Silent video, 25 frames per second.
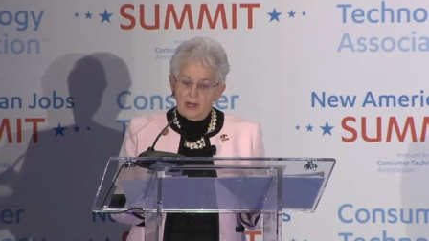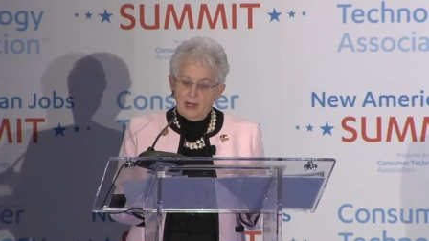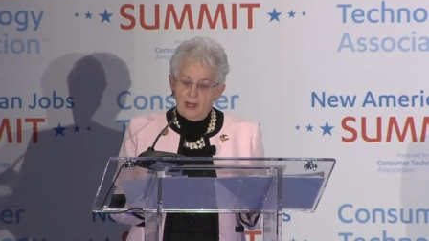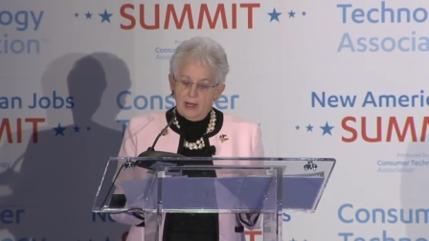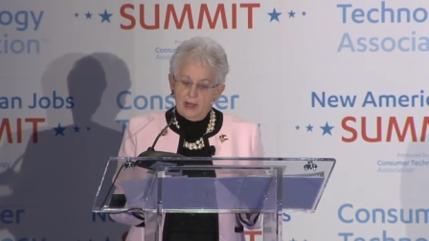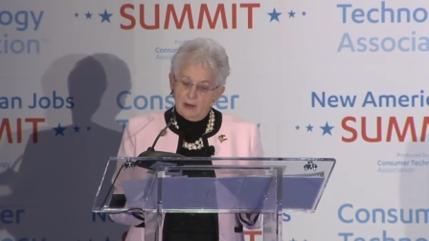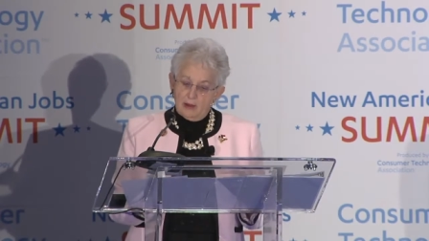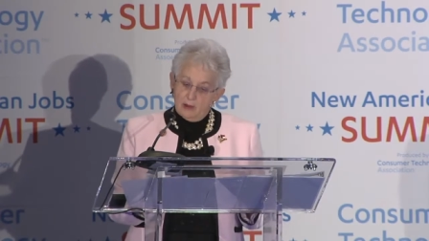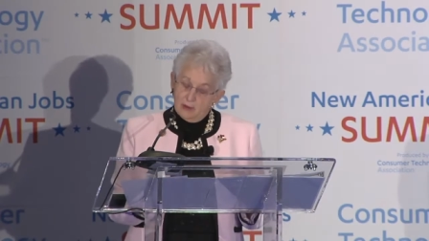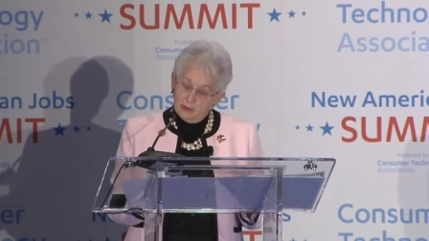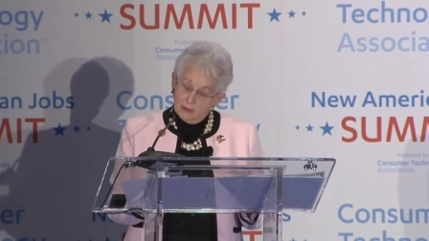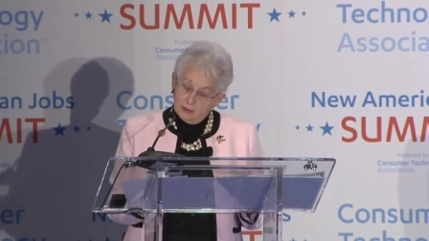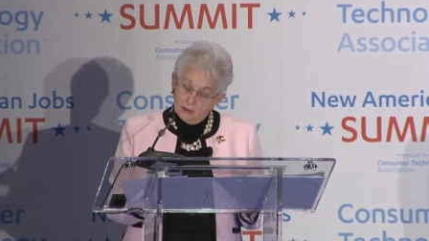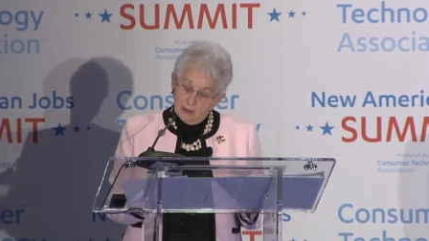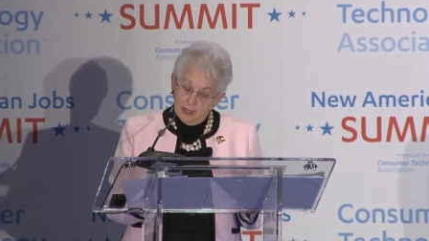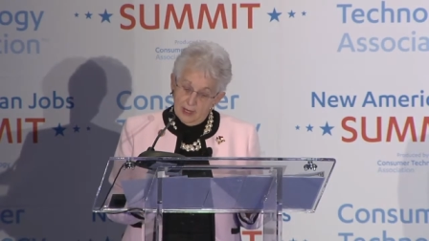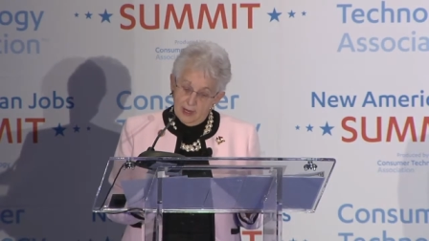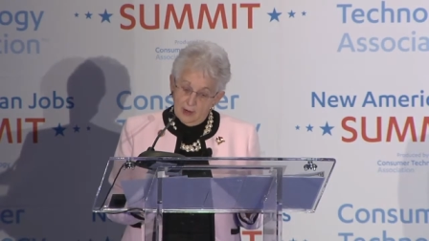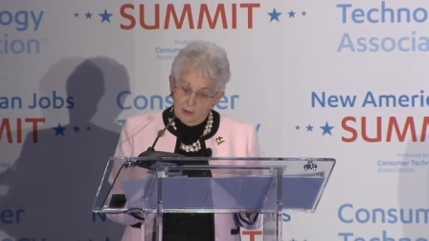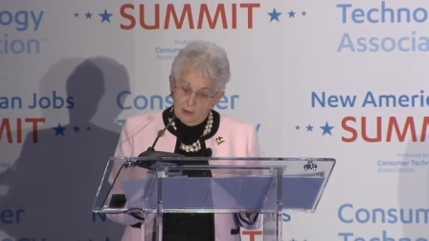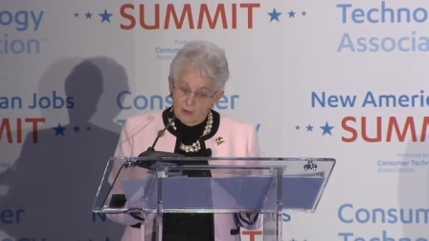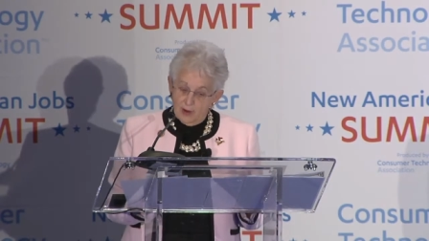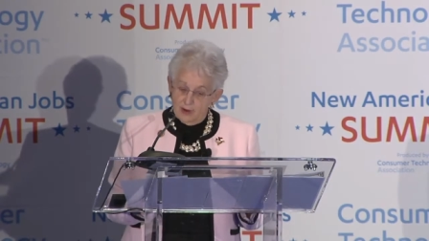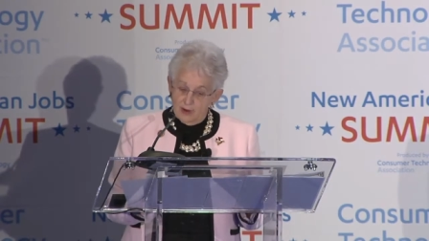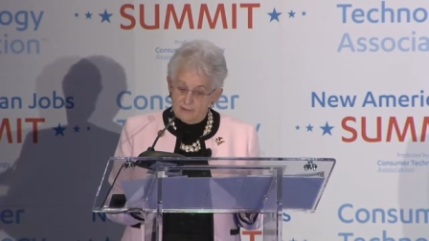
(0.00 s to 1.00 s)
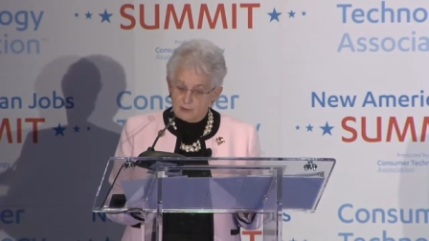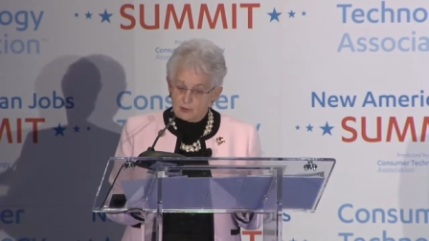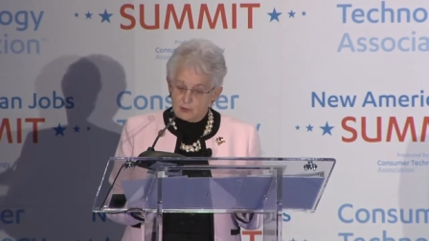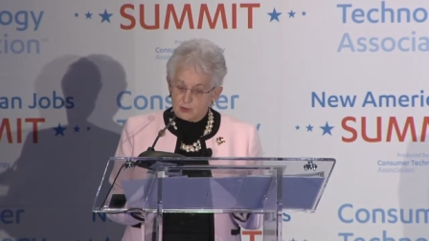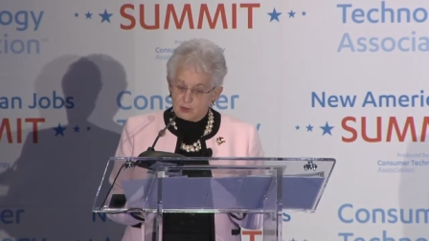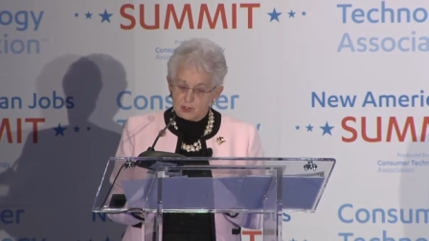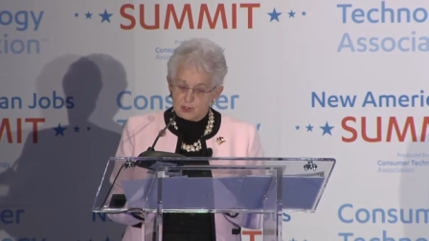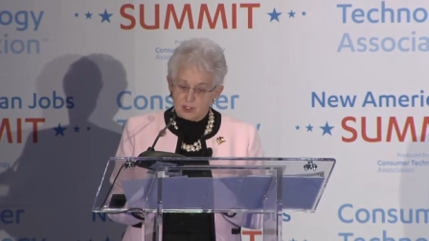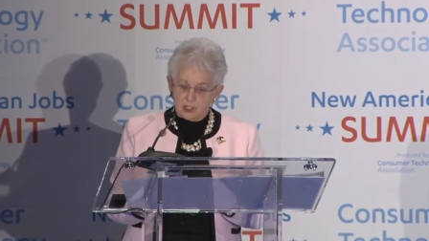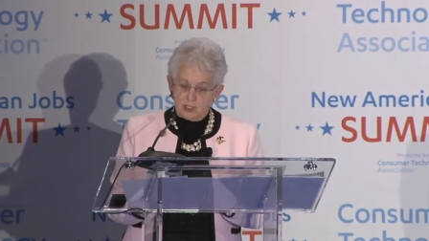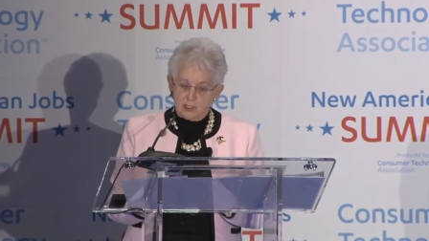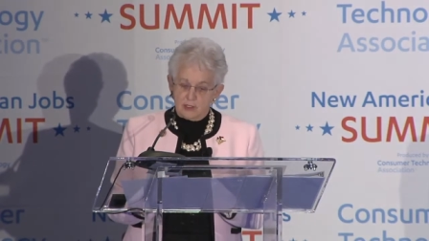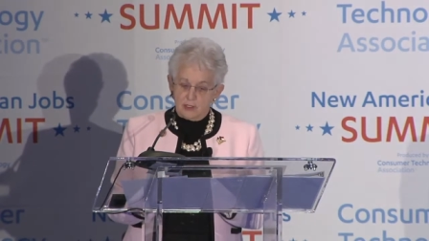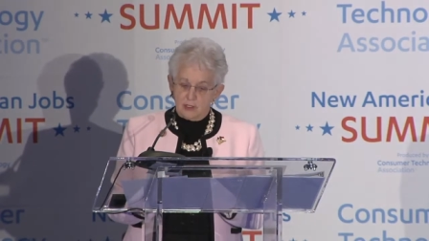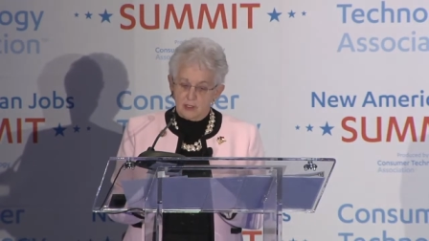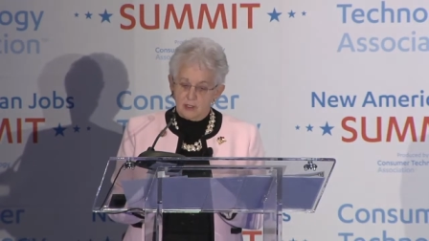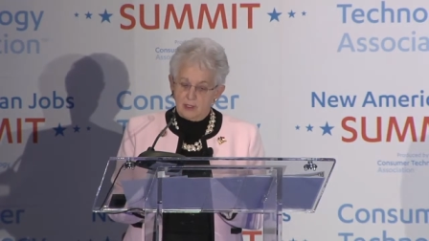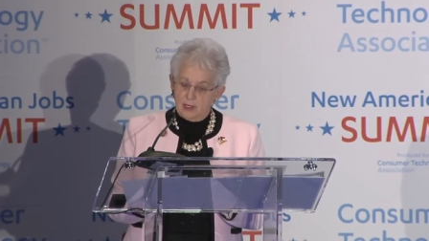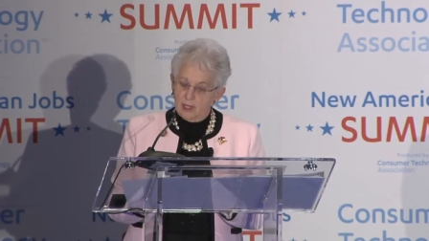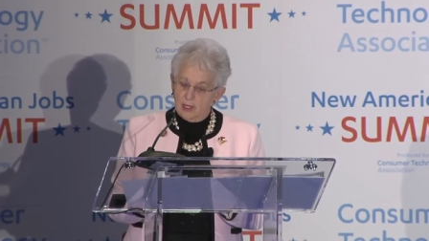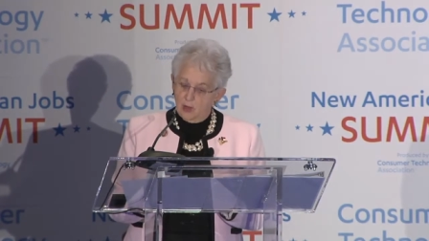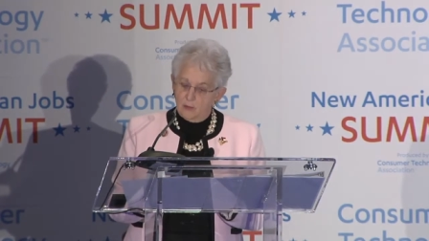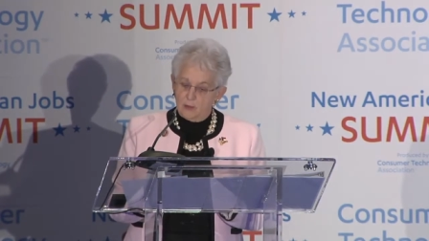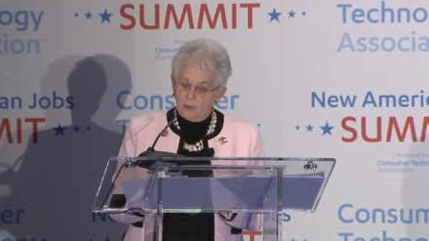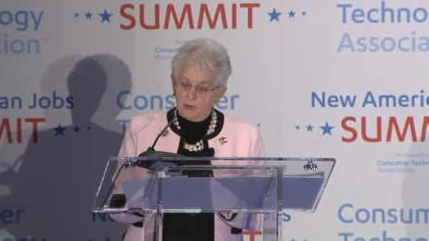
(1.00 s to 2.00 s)
How, however, share,
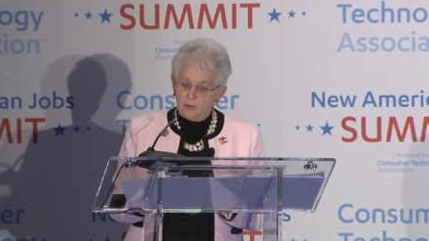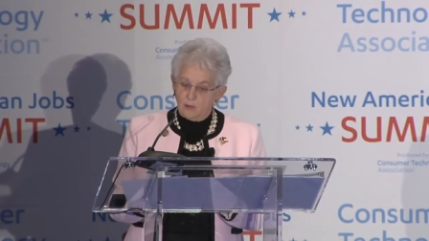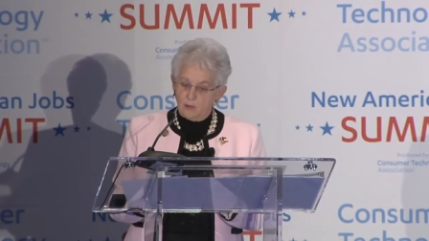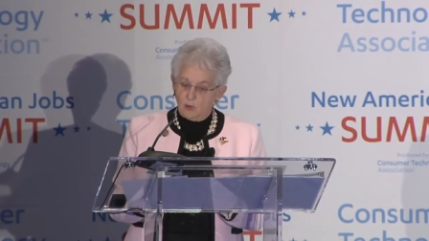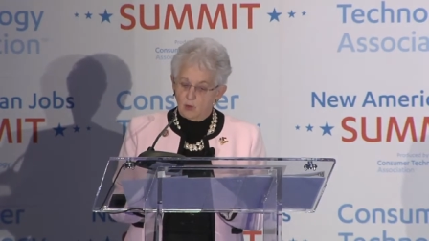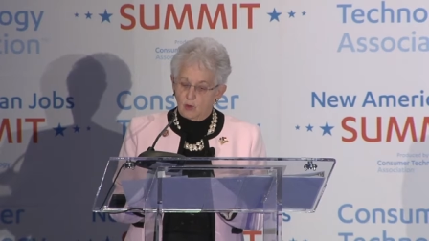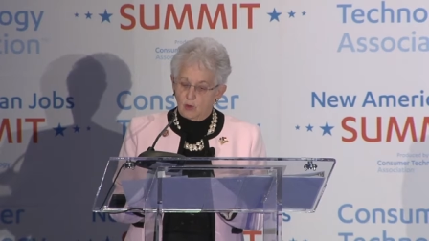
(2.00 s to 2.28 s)
helping